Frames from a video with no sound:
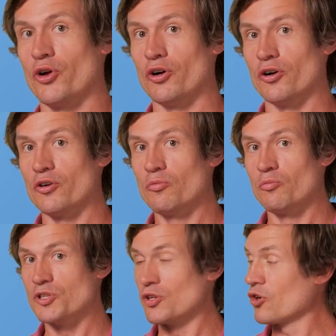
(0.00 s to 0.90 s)
Third,
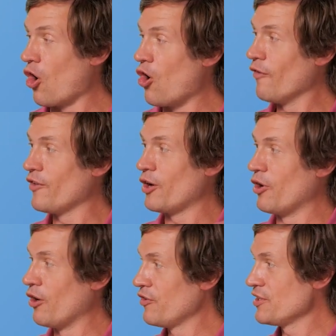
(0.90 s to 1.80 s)
we took all of that
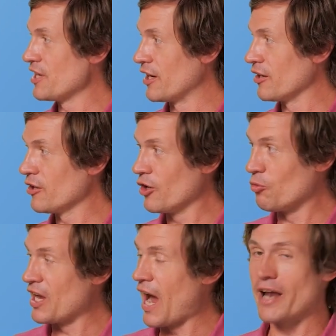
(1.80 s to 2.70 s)
relevant data and
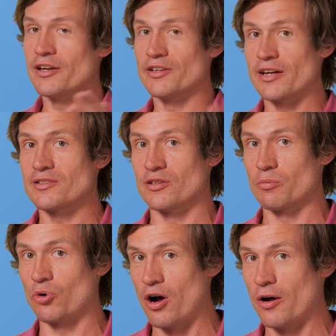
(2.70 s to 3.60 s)
we added that to the
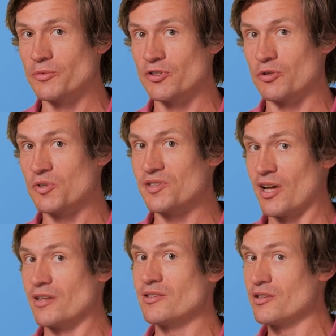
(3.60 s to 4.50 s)
prompt that we
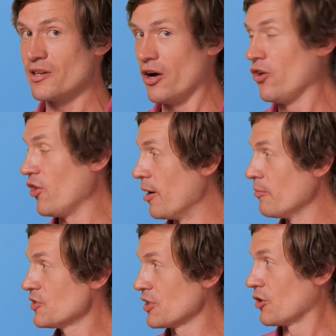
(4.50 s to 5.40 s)
sent to the
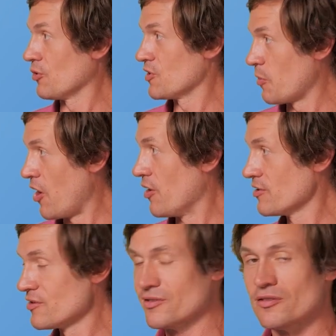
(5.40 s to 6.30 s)
LLM to get a
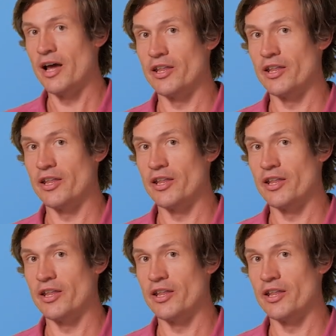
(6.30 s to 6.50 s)
response.